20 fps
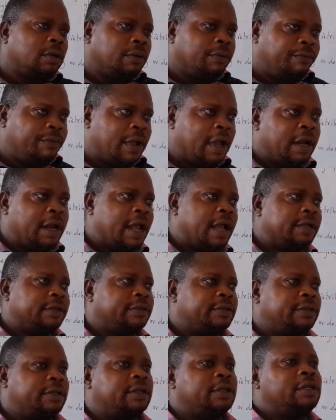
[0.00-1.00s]

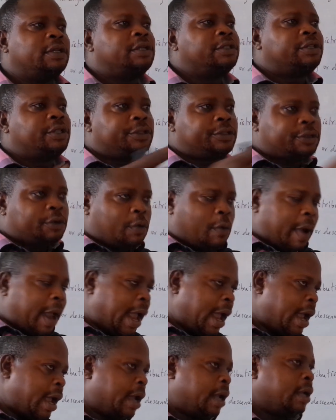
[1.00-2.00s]
Variance is a
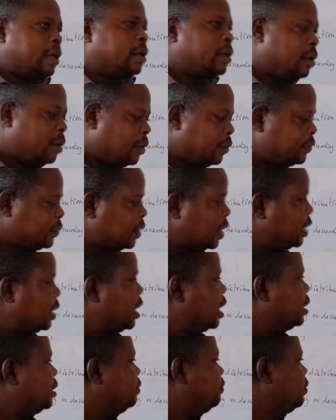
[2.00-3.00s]
square of
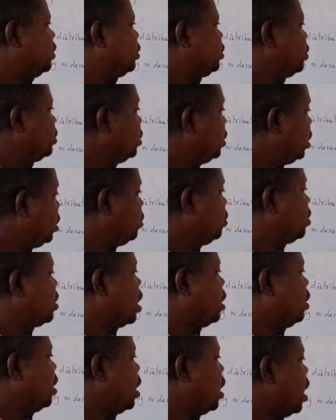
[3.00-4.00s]
standard deviation. They
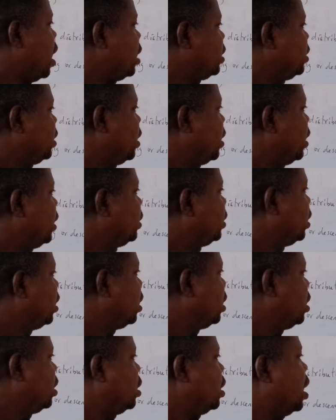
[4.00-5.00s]
go hand in hand.
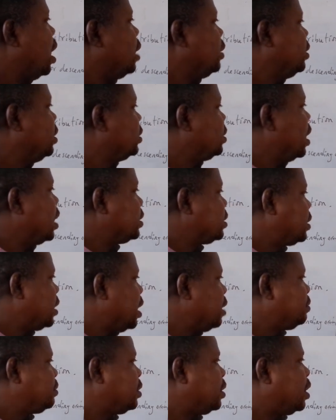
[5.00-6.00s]
Now, these are
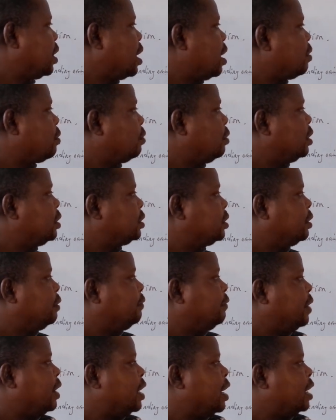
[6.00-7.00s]
steps in
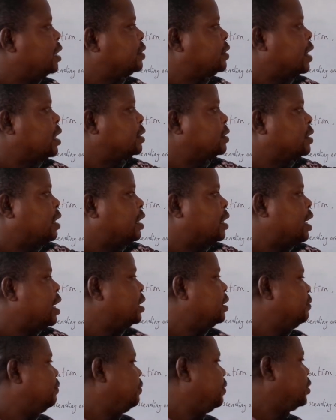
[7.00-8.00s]
calculating variance and
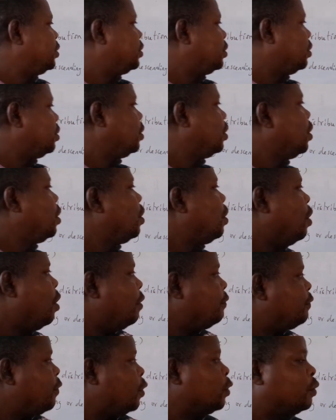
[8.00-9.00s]
standard deviation
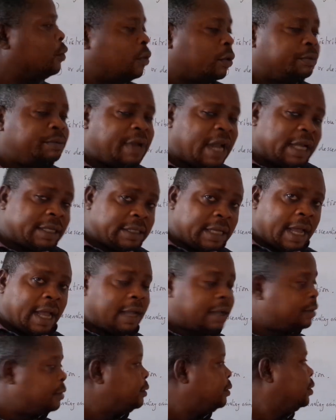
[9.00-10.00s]
of ungroup
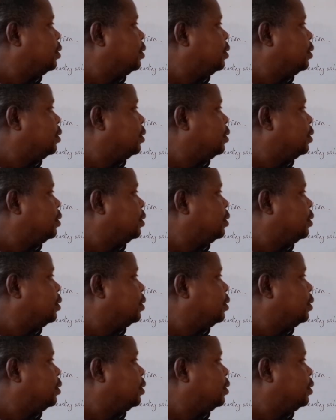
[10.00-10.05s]
data